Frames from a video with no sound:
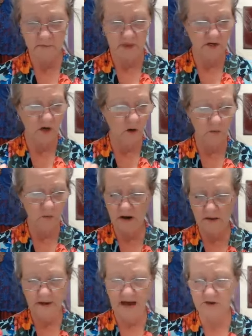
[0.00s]
Don't worry
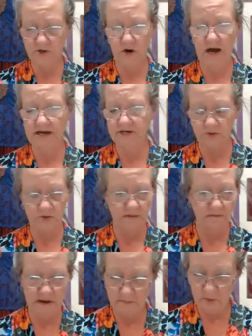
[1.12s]
about trying to
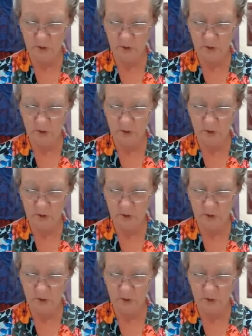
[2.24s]
remember